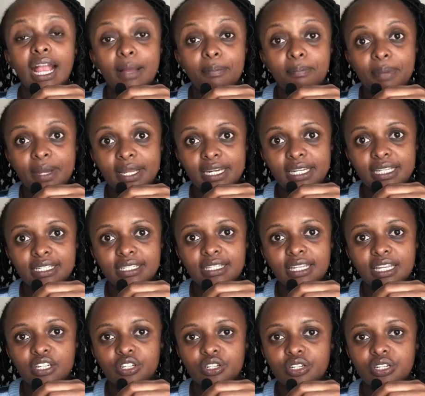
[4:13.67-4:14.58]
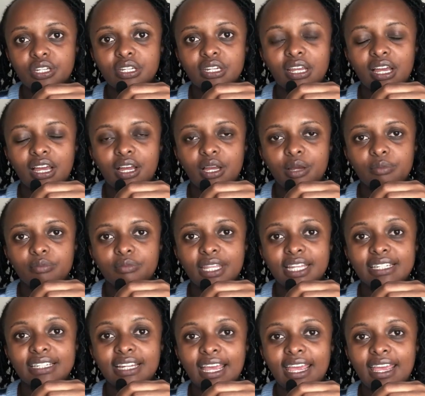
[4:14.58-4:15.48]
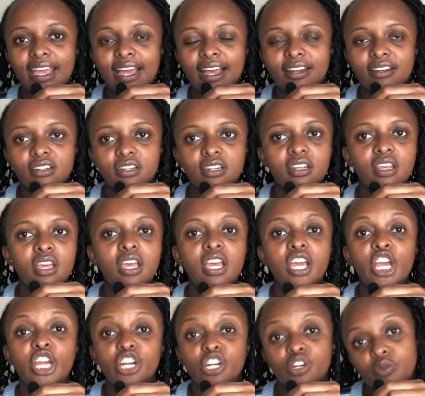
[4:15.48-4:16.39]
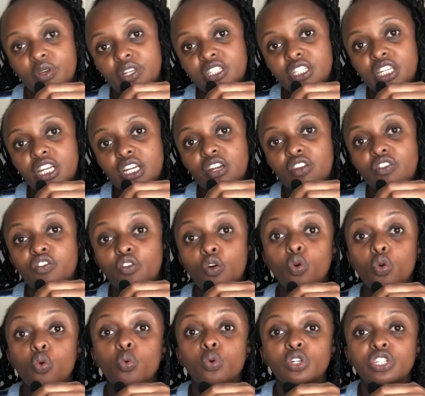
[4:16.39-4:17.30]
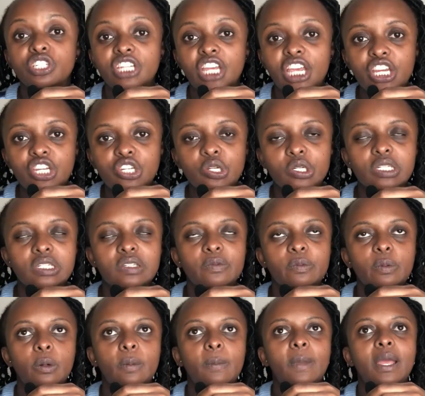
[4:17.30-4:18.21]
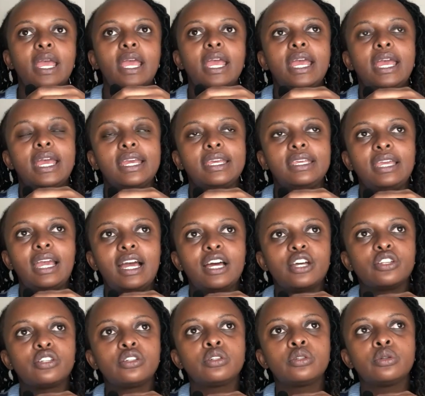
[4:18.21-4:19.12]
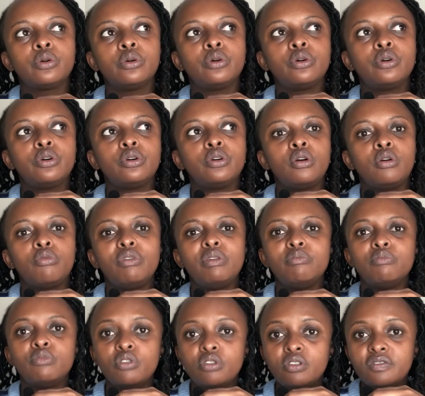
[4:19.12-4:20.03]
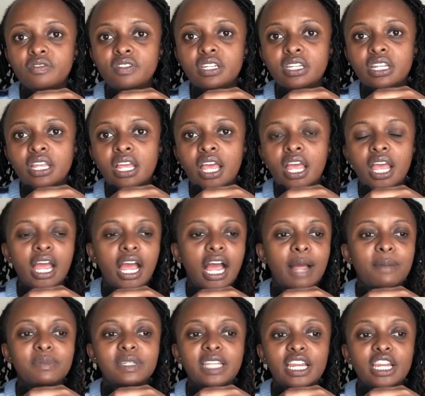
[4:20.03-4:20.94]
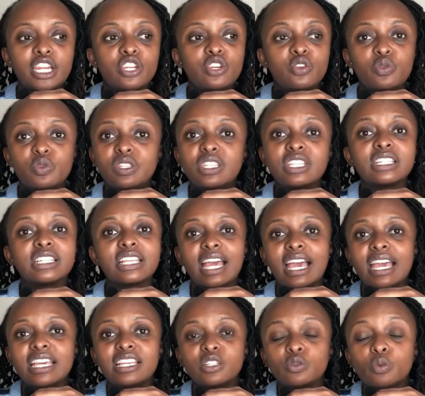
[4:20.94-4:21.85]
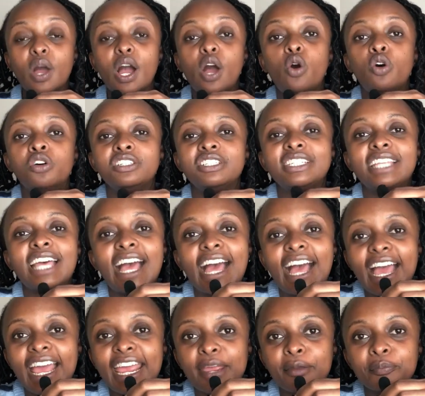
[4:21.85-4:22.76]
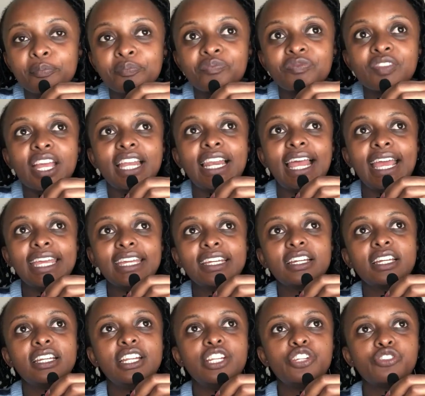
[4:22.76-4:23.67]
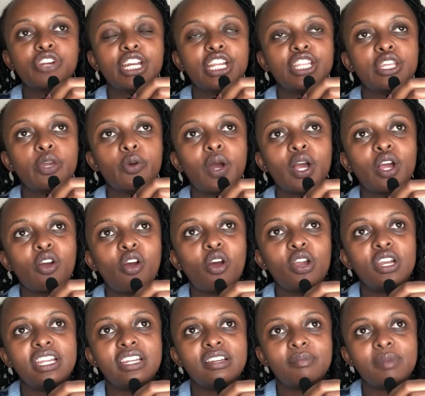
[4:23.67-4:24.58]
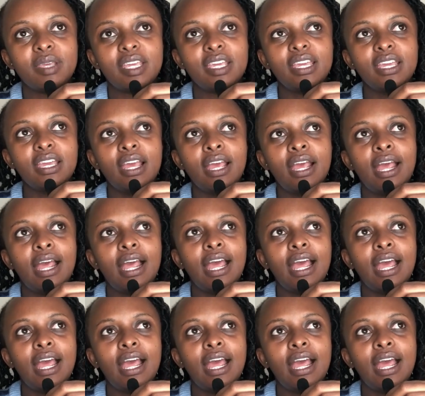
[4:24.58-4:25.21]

companies that I had requested for quotations from. Yeah, so we moved. I'm telling you, these guys were on time. Like literally, they were calling me.